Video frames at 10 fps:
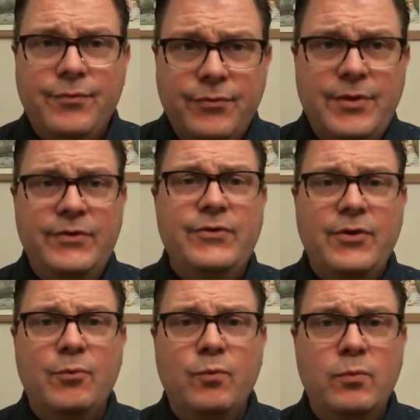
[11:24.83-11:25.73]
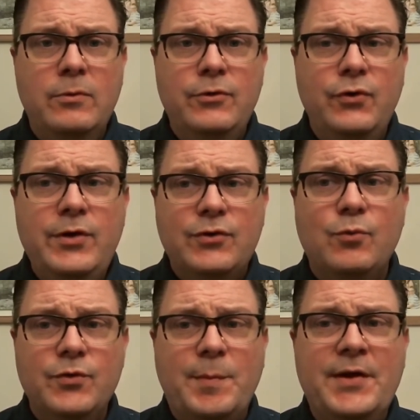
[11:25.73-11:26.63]
this is the duties and
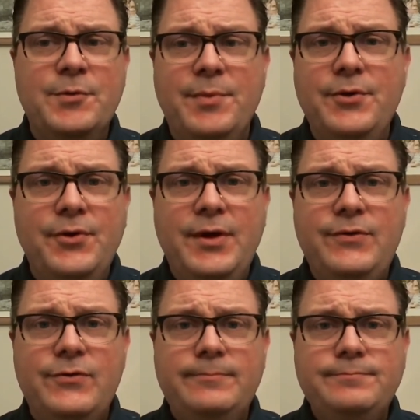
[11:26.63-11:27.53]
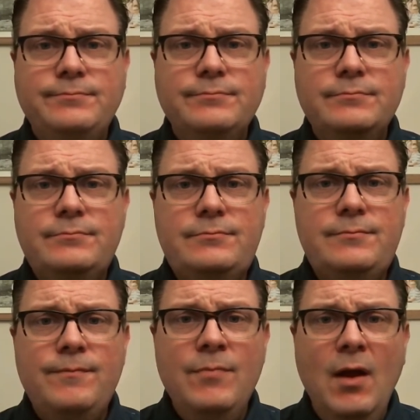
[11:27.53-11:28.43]
responsibilities
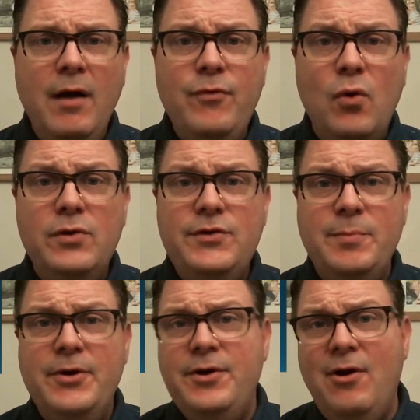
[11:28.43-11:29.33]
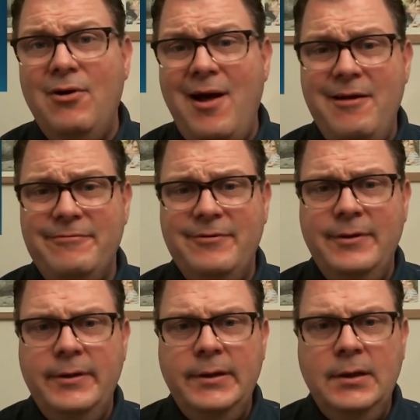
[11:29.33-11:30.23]
of the Holy Spirit in our life.
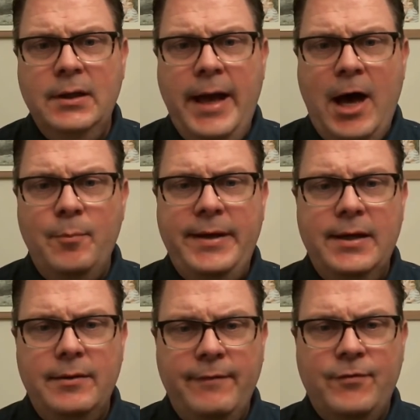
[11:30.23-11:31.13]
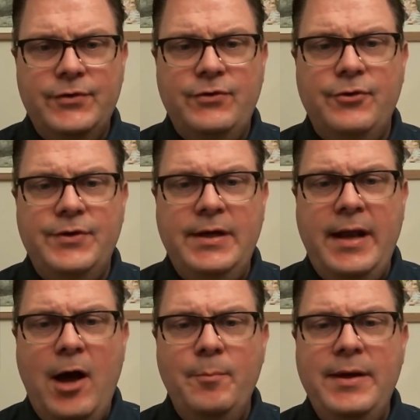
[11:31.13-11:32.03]
Howbeit, in verse 13,
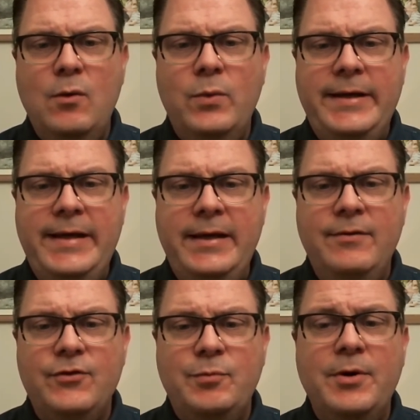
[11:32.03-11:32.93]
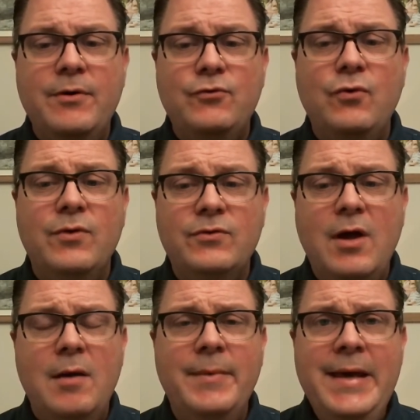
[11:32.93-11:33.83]
howbeit when he, the Spirit of truth, is
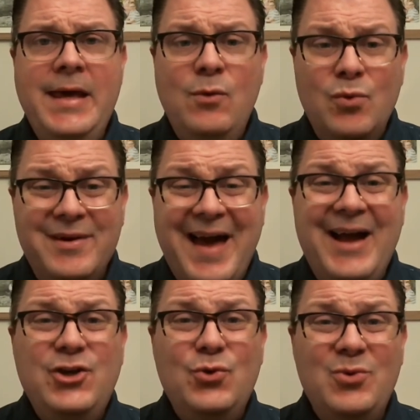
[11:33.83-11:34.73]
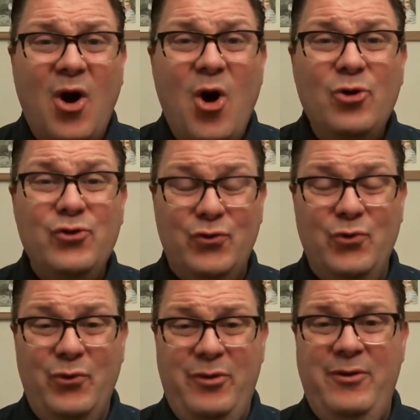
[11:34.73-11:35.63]
come, he will guide you into all
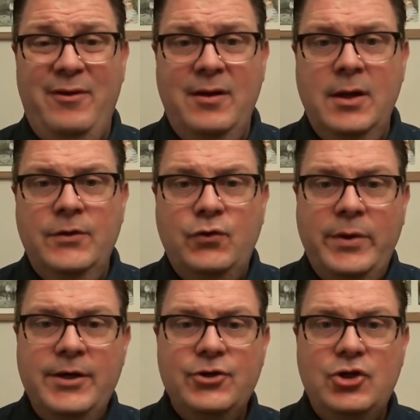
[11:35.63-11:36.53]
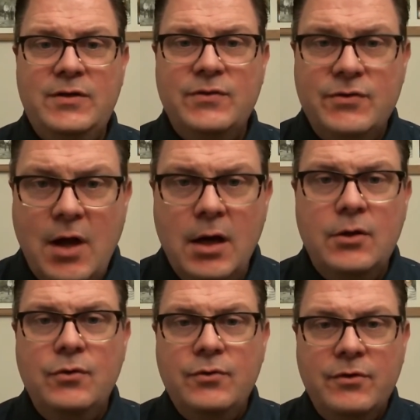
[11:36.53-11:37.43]
truth. So here's Jesus talking
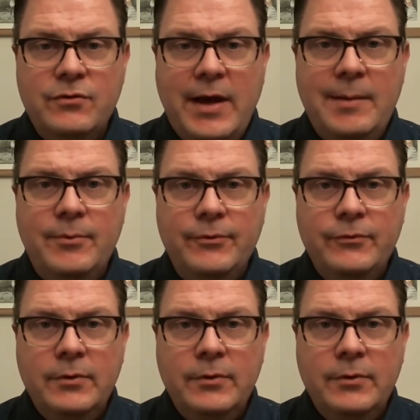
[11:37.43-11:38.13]
to his disciples.